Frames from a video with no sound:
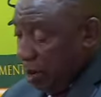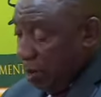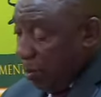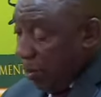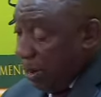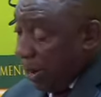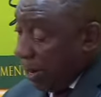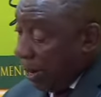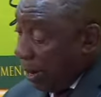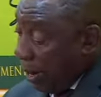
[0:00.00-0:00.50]

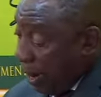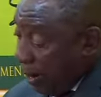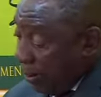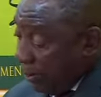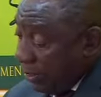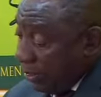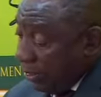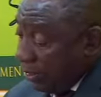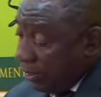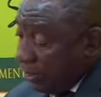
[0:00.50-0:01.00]
where
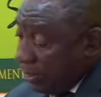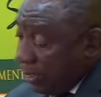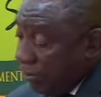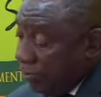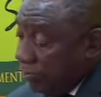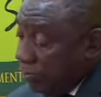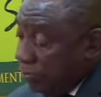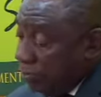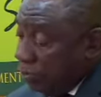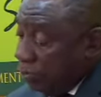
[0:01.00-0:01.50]
current
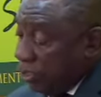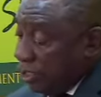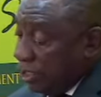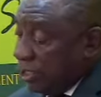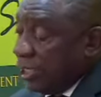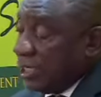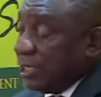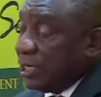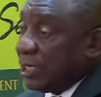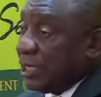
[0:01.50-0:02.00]
and future
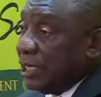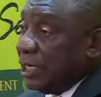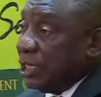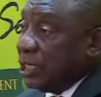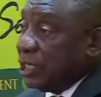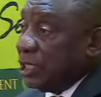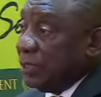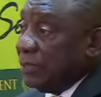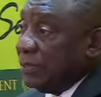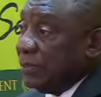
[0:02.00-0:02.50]

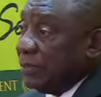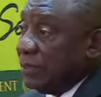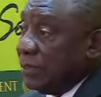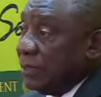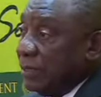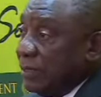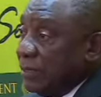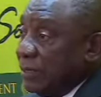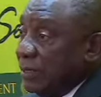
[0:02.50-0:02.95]
generations